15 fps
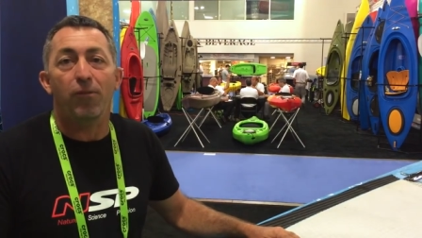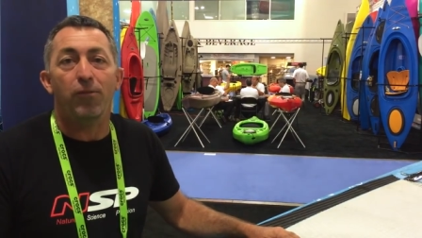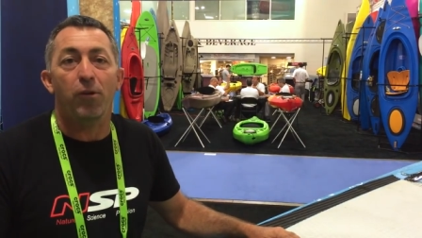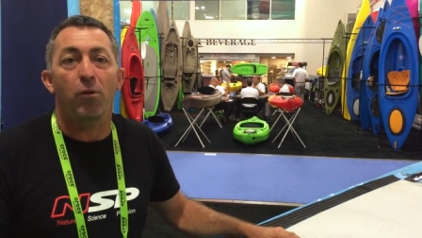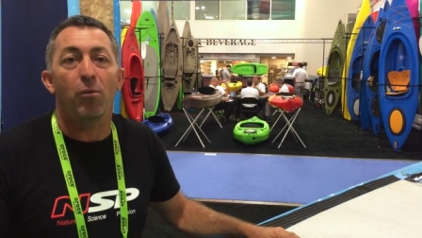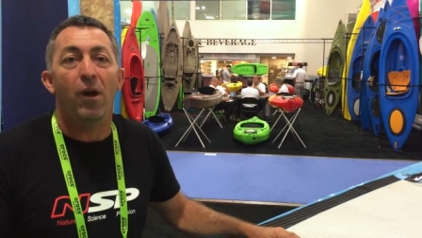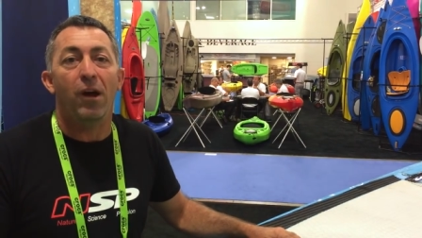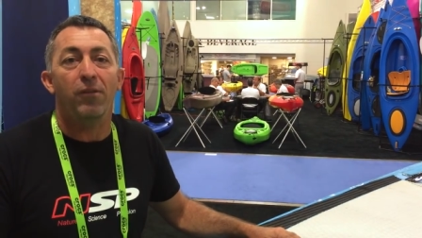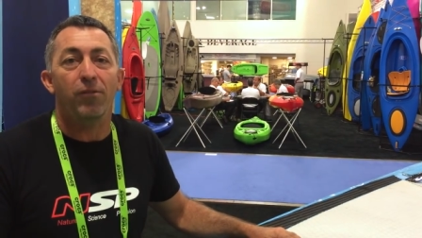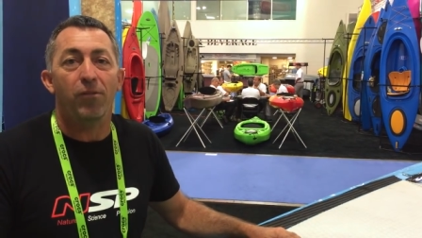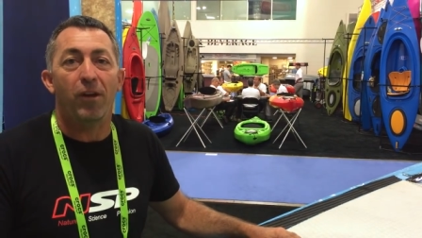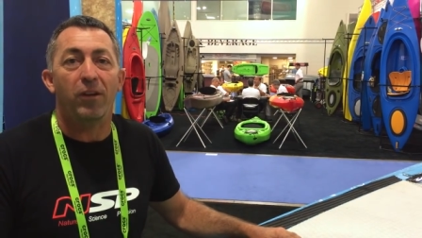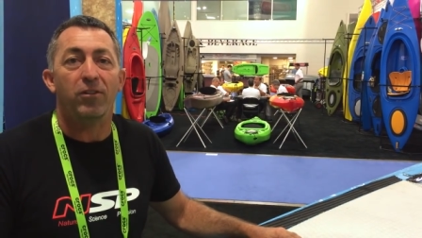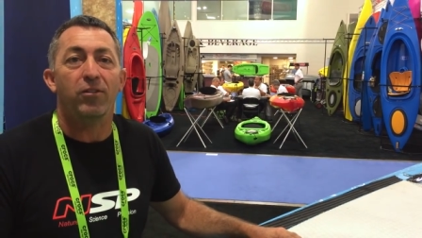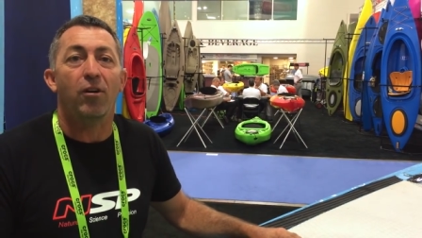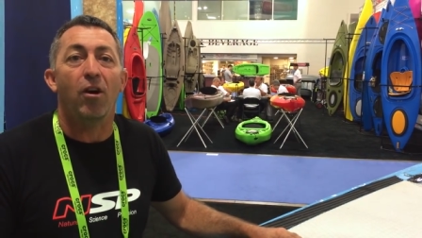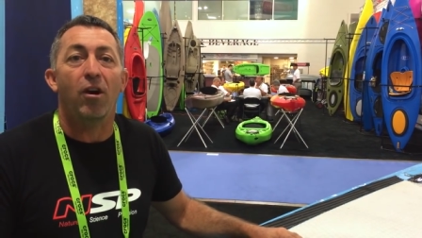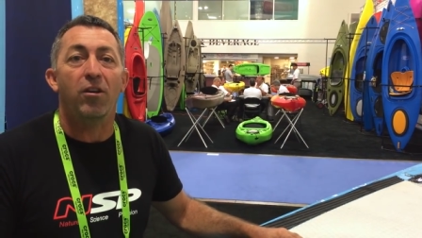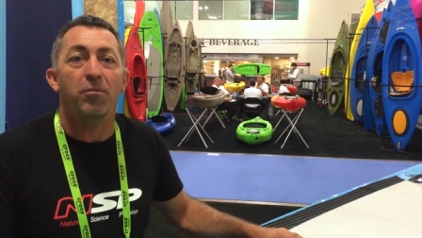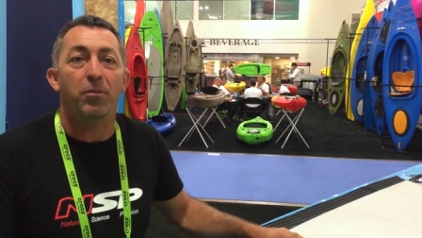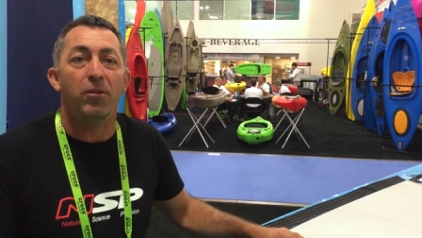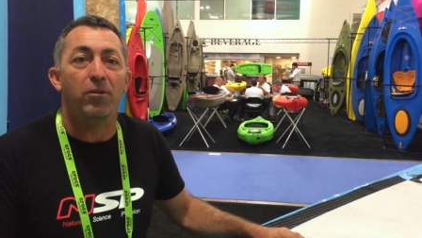off on a wave of that
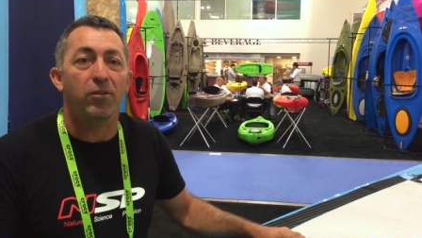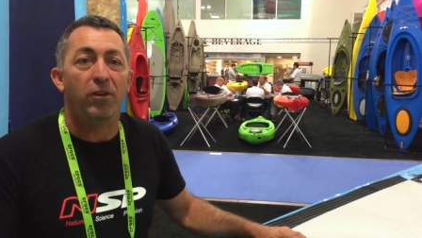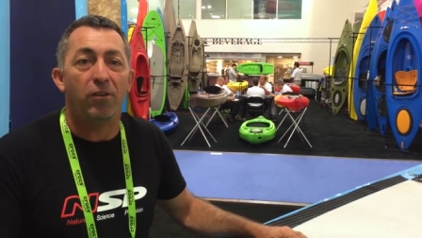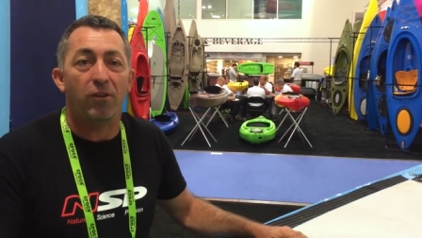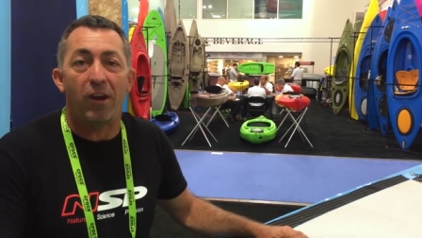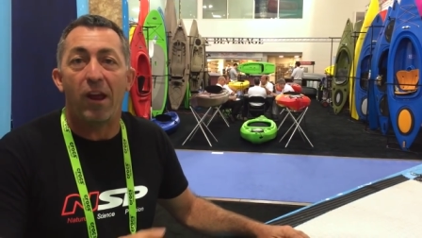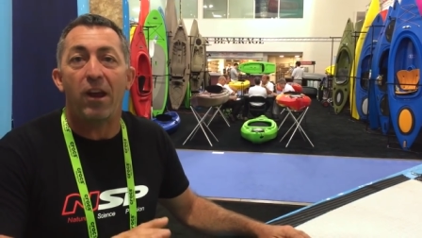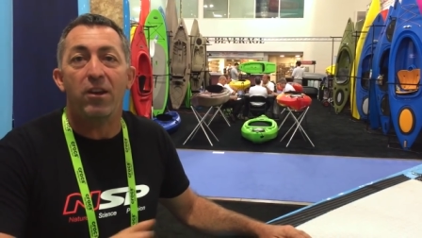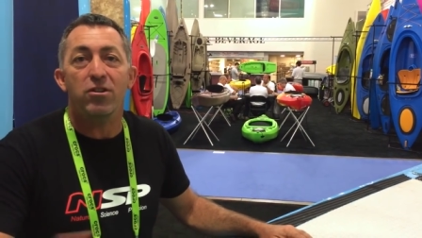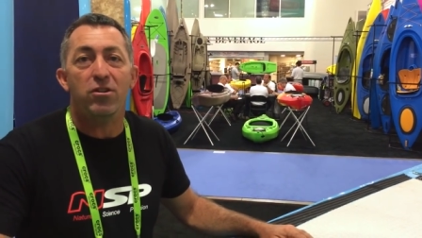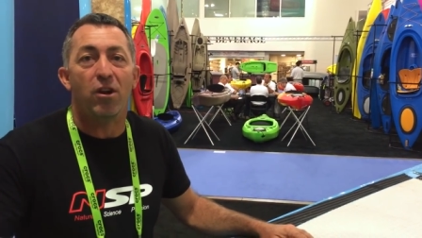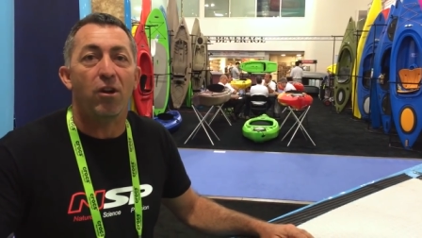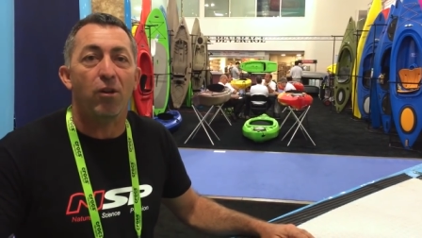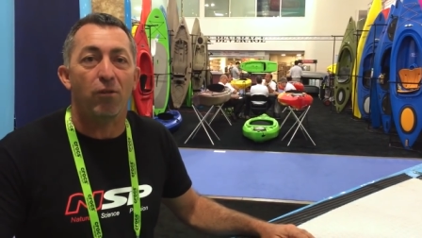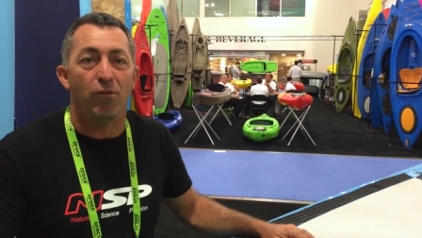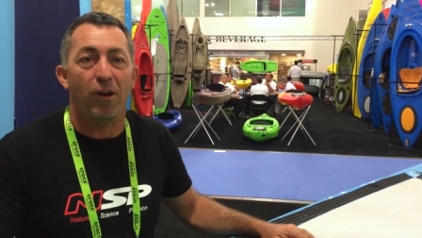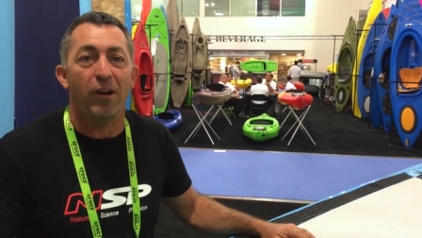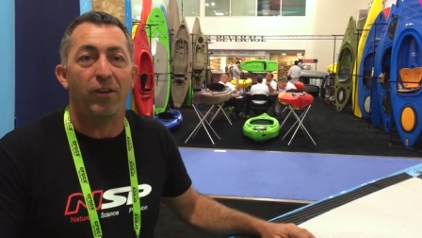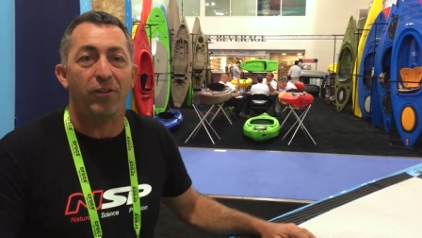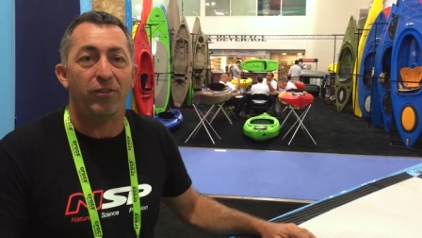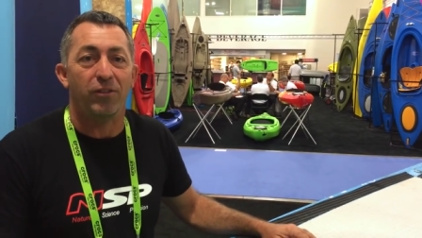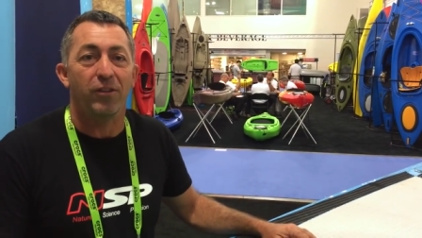size because it could end your whole
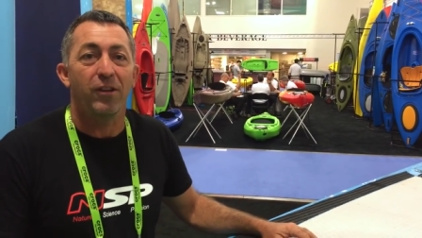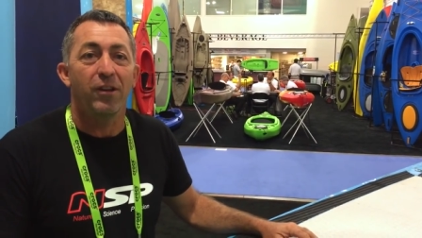race.